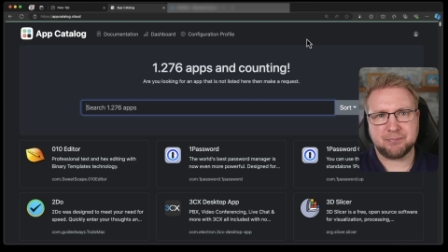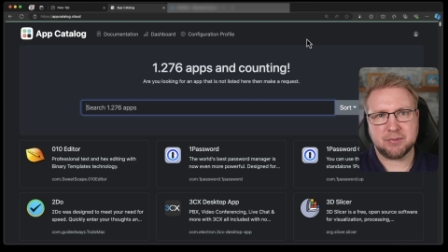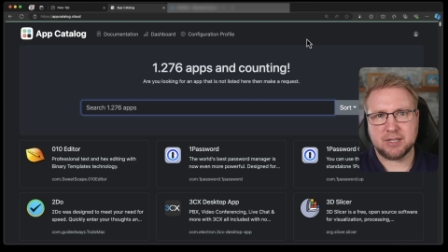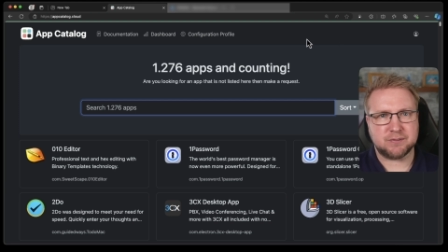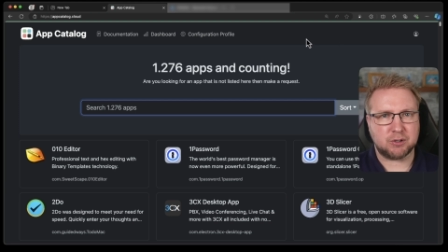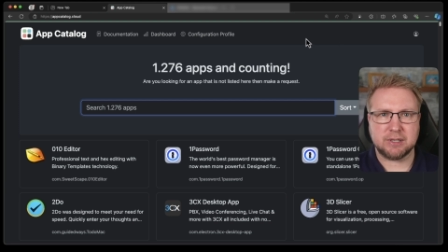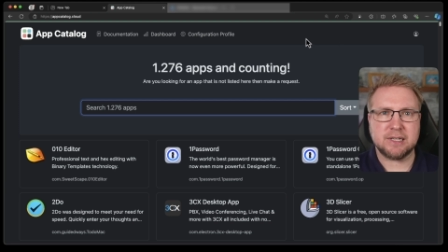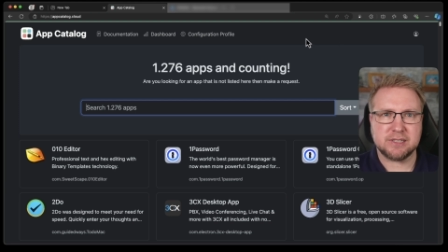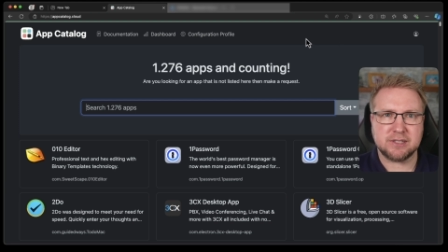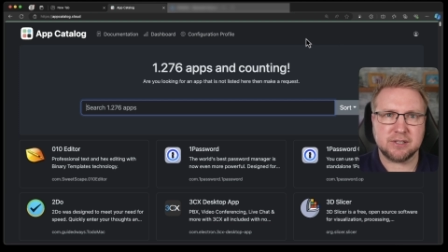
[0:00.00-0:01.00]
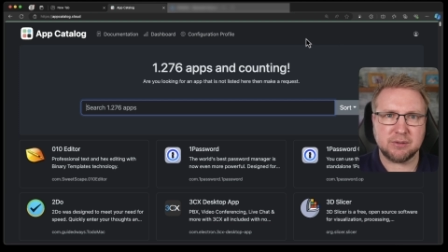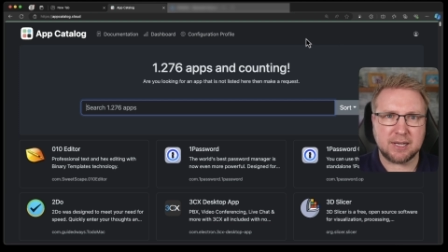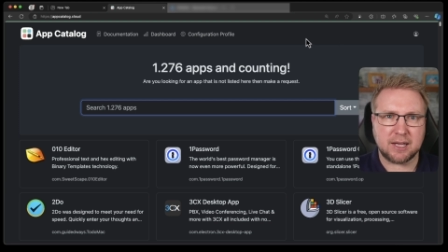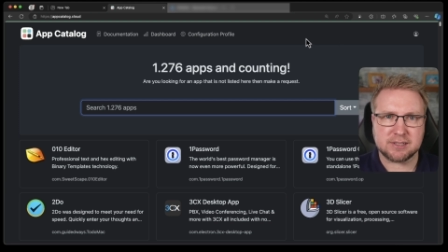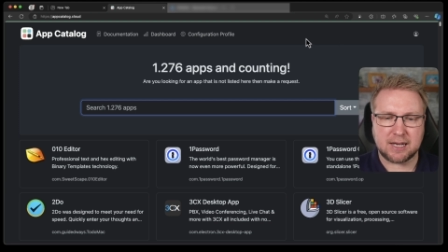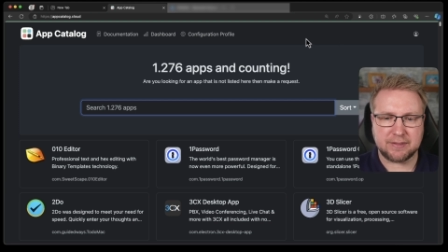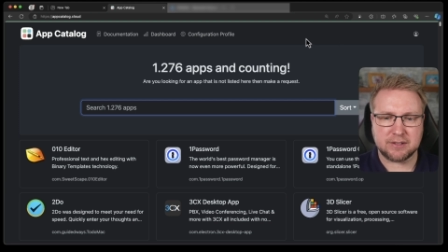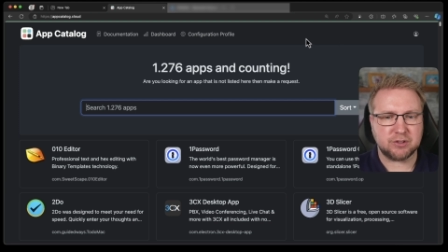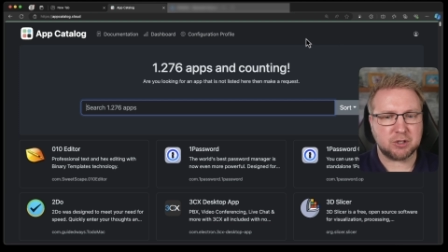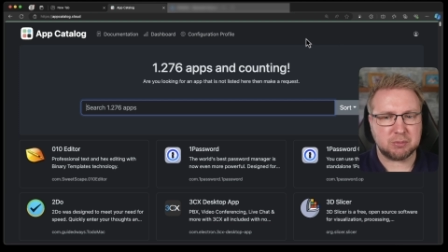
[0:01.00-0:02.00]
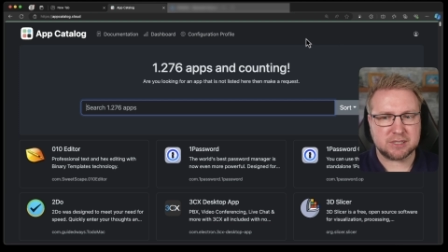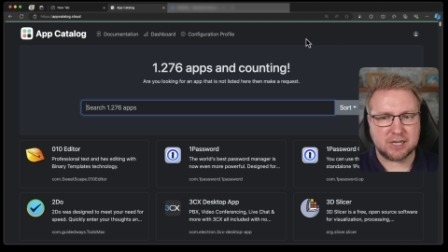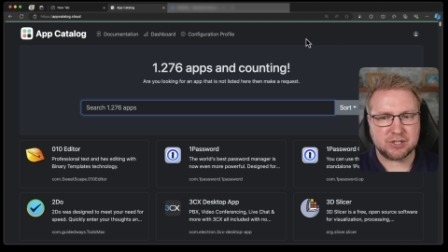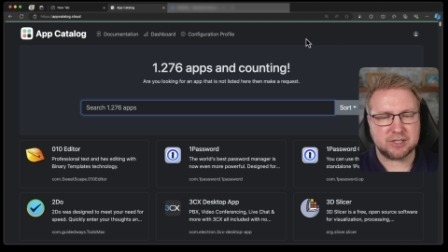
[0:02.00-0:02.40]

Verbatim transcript: It's very easy to do that, and the documentation